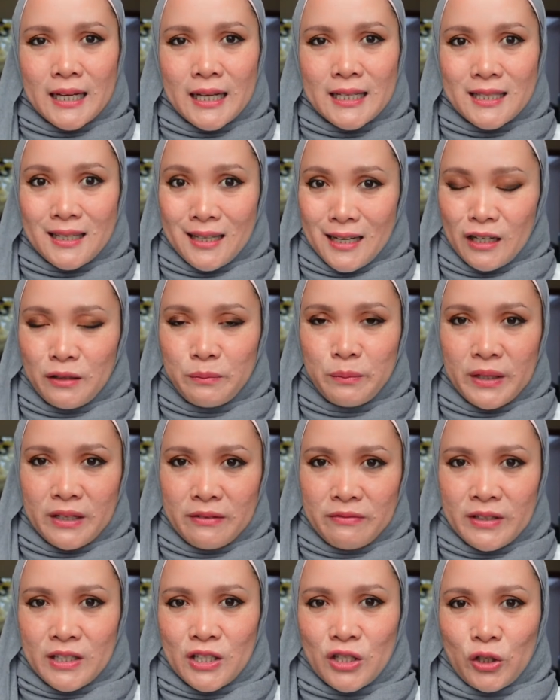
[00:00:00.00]
has a lot of
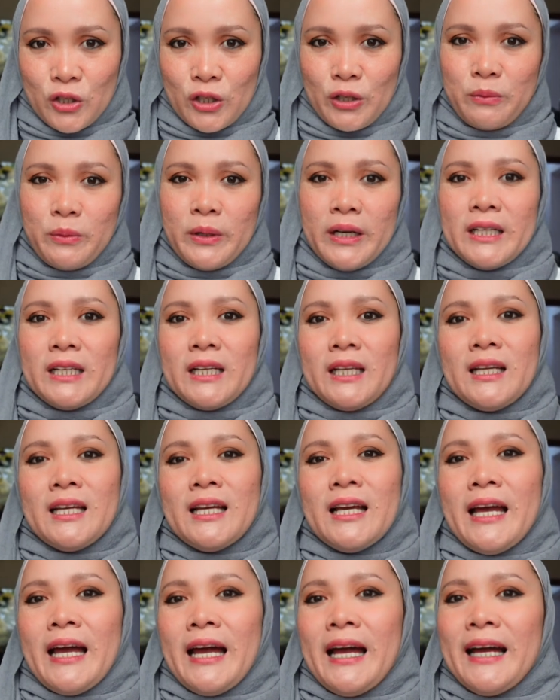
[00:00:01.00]
benefits to our body,
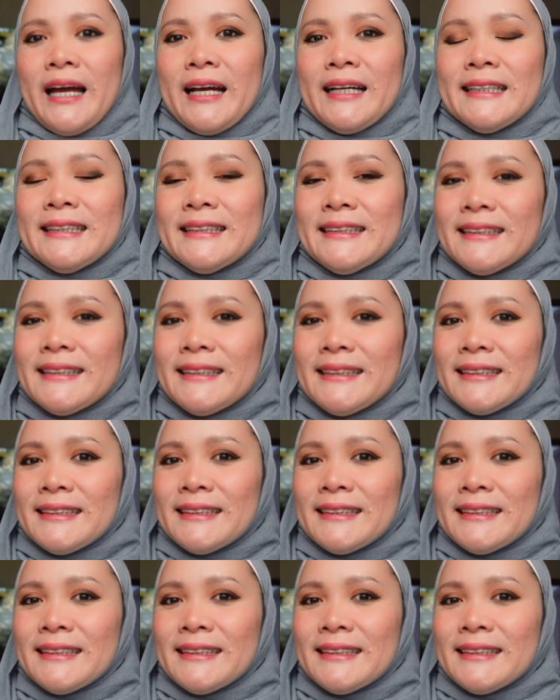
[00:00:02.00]
and